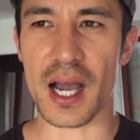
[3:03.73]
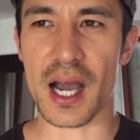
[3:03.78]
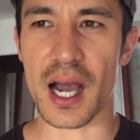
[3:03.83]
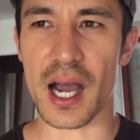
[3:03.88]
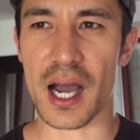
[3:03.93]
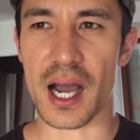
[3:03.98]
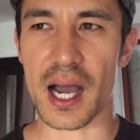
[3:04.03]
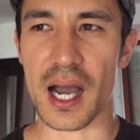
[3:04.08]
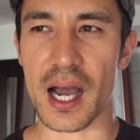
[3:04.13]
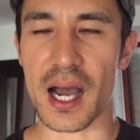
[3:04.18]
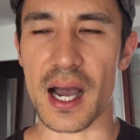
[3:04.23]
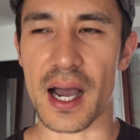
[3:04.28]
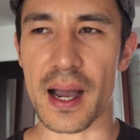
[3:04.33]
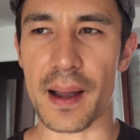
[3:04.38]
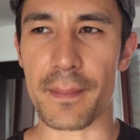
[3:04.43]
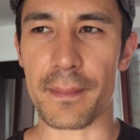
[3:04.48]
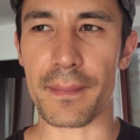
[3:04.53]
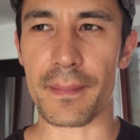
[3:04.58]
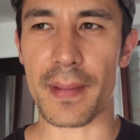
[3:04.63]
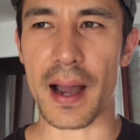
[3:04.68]

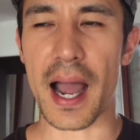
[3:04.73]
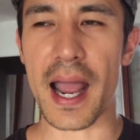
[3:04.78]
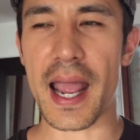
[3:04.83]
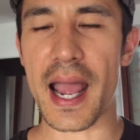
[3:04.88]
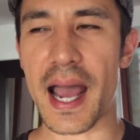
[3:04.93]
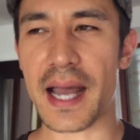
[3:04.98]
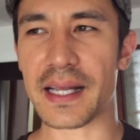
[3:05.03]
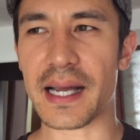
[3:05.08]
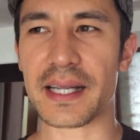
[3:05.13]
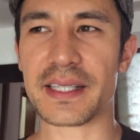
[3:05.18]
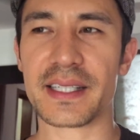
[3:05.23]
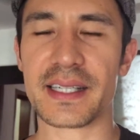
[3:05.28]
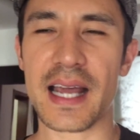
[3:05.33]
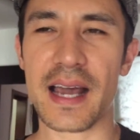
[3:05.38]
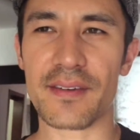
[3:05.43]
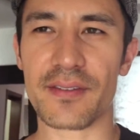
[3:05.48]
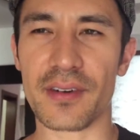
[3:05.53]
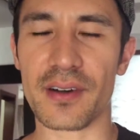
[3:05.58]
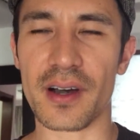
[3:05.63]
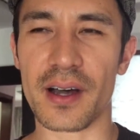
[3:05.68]
I did
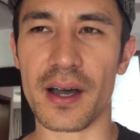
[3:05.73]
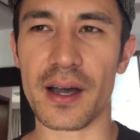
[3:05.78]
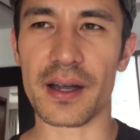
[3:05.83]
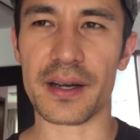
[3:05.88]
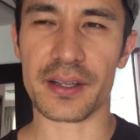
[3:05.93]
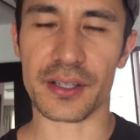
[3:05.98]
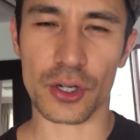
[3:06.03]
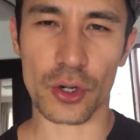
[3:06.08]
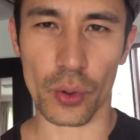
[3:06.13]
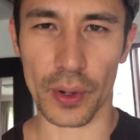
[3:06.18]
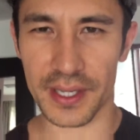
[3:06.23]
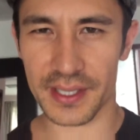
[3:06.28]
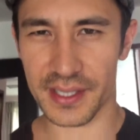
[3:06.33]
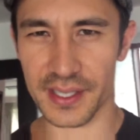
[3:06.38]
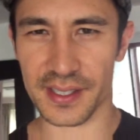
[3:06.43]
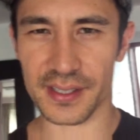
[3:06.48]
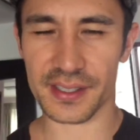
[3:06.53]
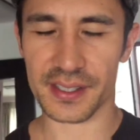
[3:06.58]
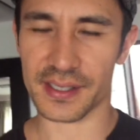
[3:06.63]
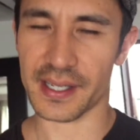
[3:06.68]
have an
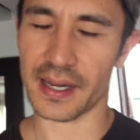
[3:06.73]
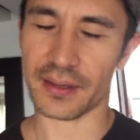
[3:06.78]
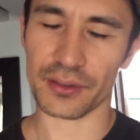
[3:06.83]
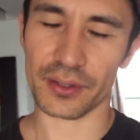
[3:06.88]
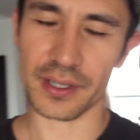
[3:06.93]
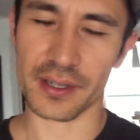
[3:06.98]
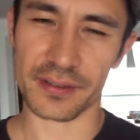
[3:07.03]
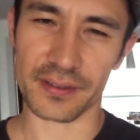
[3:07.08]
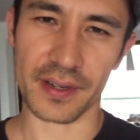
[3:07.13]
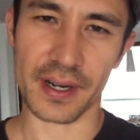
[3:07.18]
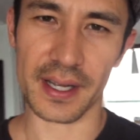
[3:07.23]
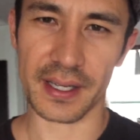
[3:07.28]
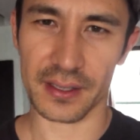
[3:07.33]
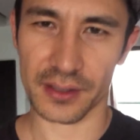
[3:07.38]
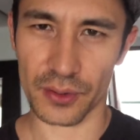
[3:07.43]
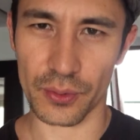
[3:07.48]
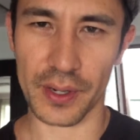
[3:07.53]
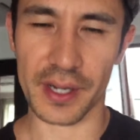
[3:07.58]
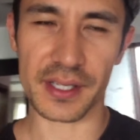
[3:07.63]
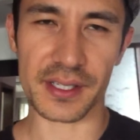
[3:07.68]
acquaintance, not really a friend,
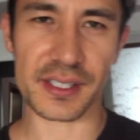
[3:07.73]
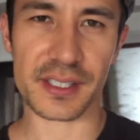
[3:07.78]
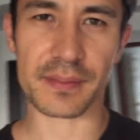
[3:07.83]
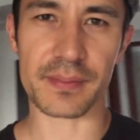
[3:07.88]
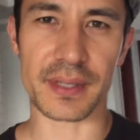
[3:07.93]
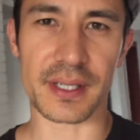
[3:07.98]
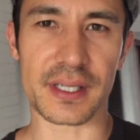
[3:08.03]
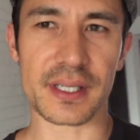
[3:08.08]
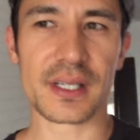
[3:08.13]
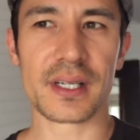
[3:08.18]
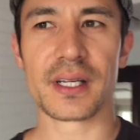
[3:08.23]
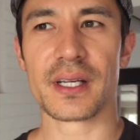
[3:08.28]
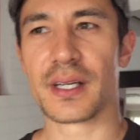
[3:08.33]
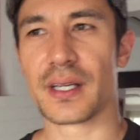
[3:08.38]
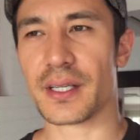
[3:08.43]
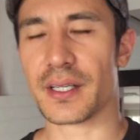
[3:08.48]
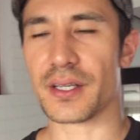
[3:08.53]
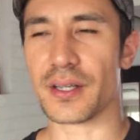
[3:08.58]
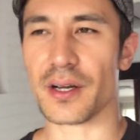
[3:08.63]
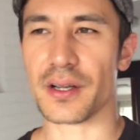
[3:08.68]
acquaintance, but
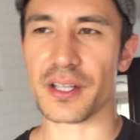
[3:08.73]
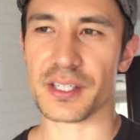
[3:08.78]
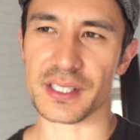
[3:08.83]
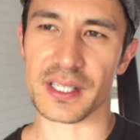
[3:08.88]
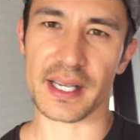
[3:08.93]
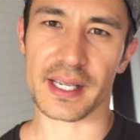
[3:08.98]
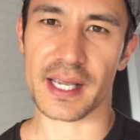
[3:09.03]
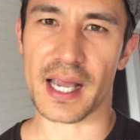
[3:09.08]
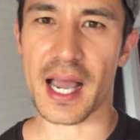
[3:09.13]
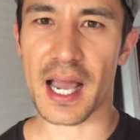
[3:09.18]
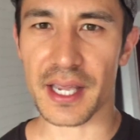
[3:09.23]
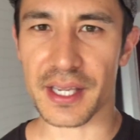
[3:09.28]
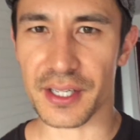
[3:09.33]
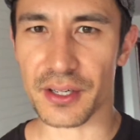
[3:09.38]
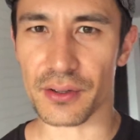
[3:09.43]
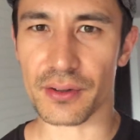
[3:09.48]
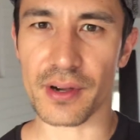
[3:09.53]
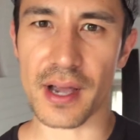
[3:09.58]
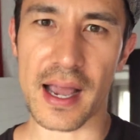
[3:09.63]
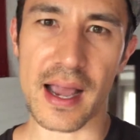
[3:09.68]
he's like, you
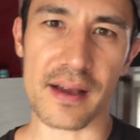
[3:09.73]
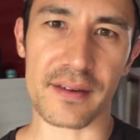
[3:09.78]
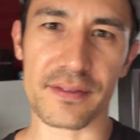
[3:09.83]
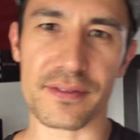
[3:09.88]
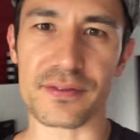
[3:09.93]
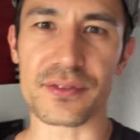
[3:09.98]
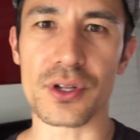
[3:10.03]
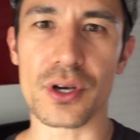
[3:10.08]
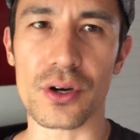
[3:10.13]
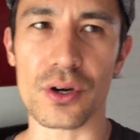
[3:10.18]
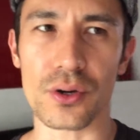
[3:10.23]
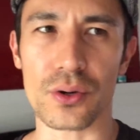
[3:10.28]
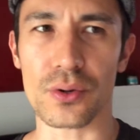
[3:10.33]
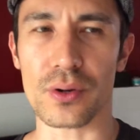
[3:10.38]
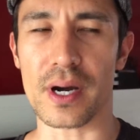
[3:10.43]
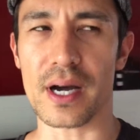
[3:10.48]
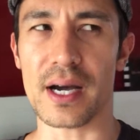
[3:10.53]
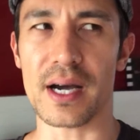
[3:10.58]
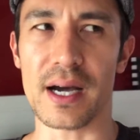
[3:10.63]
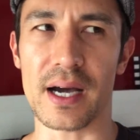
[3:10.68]
don't have
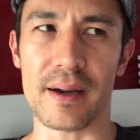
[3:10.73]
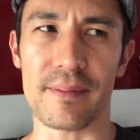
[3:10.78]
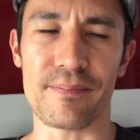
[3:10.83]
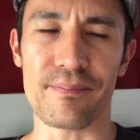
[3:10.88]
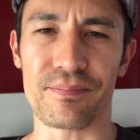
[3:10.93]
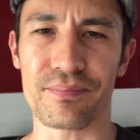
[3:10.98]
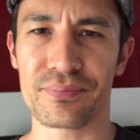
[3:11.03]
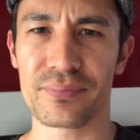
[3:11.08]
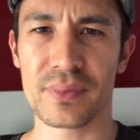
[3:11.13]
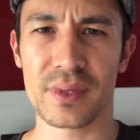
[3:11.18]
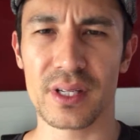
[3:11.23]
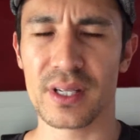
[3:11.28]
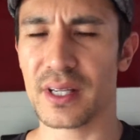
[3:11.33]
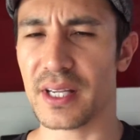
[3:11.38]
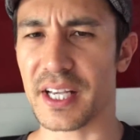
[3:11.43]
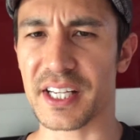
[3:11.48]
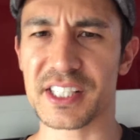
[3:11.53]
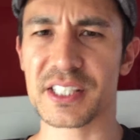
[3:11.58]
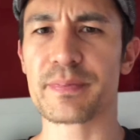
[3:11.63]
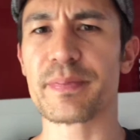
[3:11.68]
no
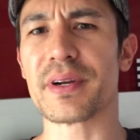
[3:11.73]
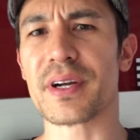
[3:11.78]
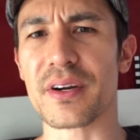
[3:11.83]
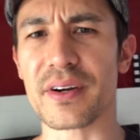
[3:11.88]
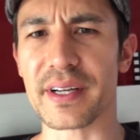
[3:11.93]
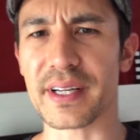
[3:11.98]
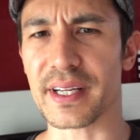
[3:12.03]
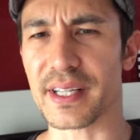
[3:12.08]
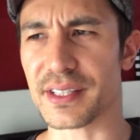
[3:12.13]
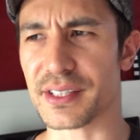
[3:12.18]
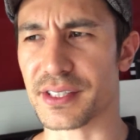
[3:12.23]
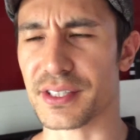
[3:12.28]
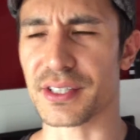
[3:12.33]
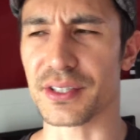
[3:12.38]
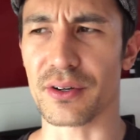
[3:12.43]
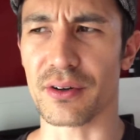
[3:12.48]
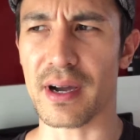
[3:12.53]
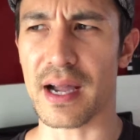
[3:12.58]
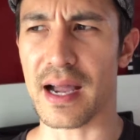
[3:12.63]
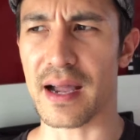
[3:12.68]
experience, you
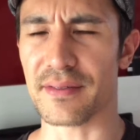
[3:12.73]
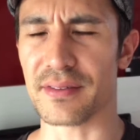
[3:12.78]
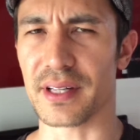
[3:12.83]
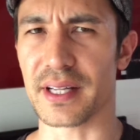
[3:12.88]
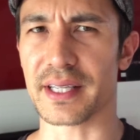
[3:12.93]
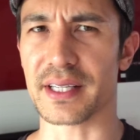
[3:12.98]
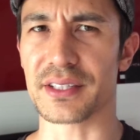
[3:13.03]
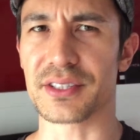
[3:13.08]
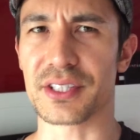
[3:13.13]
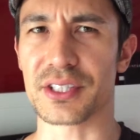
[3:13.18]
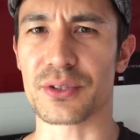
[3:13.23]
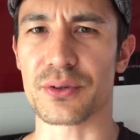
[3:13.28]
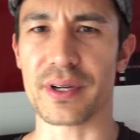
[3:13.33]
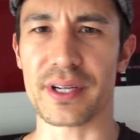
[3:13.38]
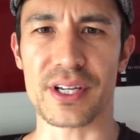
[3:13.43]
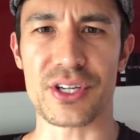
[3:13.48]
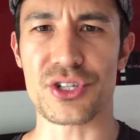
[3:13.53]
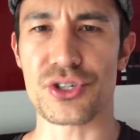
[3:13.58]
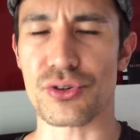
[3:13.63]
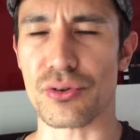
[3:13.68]
don't have like a
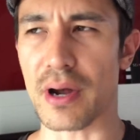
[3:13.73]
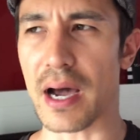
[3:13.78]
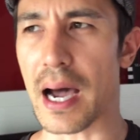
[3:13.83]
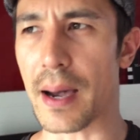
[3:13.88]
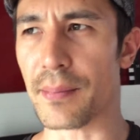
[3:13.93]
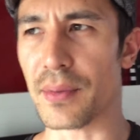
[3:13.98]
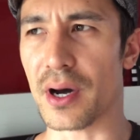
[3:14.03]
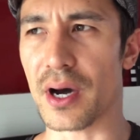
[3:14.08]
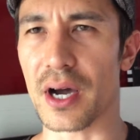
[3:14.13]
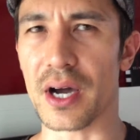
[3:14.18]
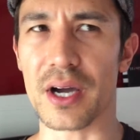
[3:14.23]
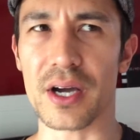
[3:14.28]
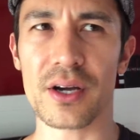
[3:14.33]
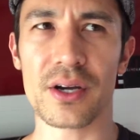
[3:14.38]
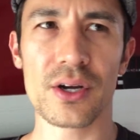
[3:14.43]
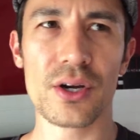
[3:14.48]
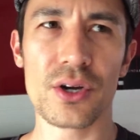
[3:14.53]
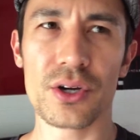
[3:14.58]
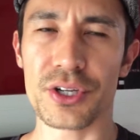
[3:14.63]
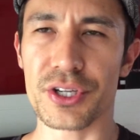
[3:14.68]
degree in drama,
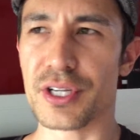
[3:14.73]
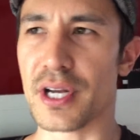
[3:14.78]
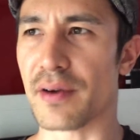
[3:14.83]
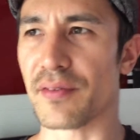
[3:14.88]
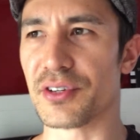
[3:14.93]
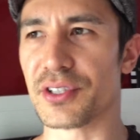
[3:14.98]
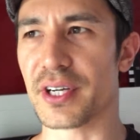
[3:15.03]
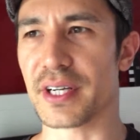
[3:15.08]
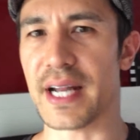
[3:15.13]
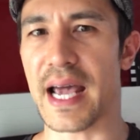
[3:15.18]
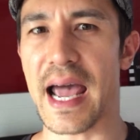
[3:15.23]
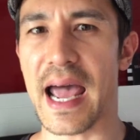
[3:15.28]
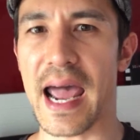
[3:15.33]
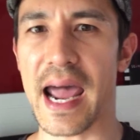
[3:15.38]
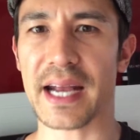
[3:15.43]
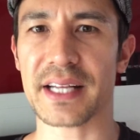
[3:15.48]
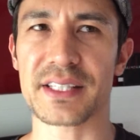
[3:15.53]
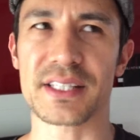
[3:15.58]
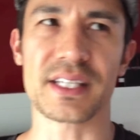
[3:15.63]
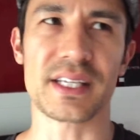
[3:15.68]
you never done
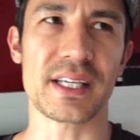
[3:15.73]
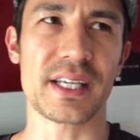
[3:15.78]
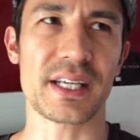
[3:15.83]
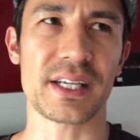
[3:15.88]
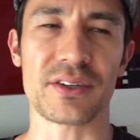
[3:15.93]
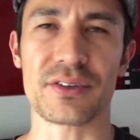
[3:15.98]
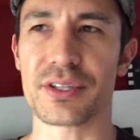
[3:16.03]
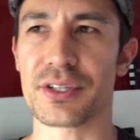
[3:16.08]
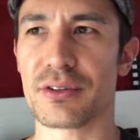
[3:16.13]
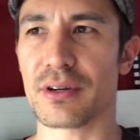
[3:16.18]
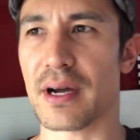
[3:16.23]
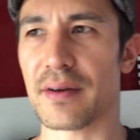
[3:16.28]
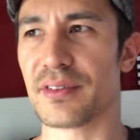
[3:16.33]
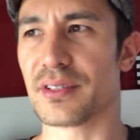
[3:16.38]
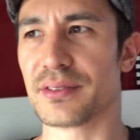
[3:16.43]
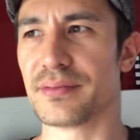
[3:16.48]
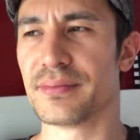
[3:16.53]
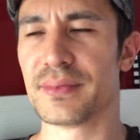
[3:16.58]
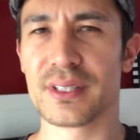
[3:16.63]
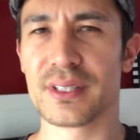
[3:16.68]
acting, or you don't have a